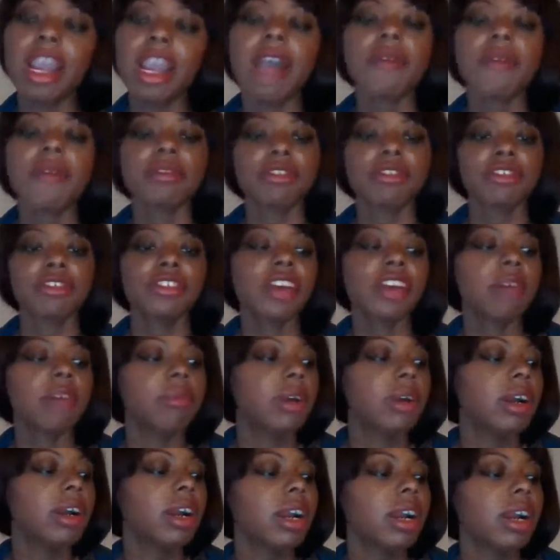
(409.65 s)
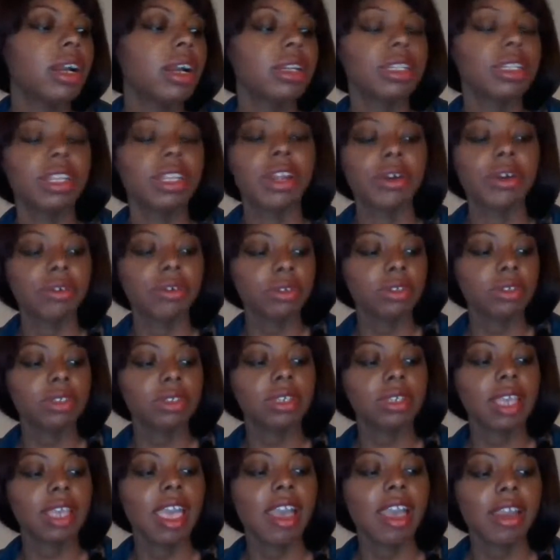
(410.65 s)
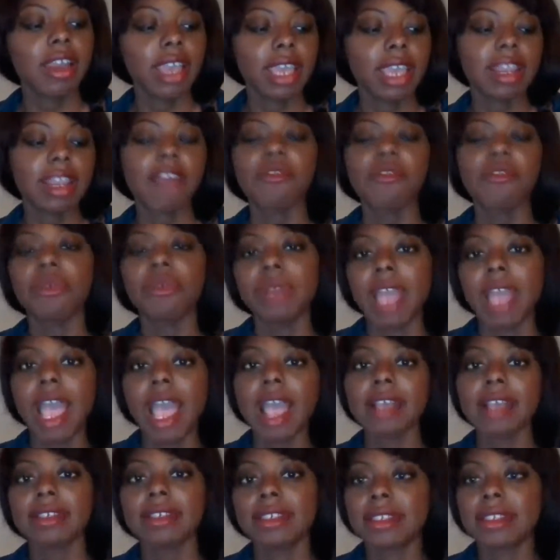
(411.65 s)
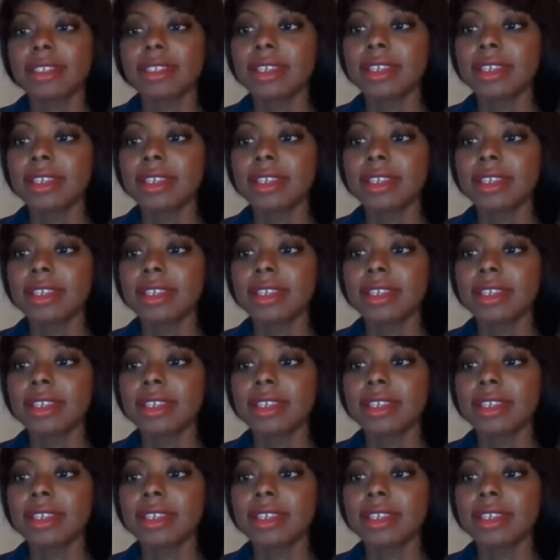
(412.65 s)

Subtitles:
How was your summer?" And everyone has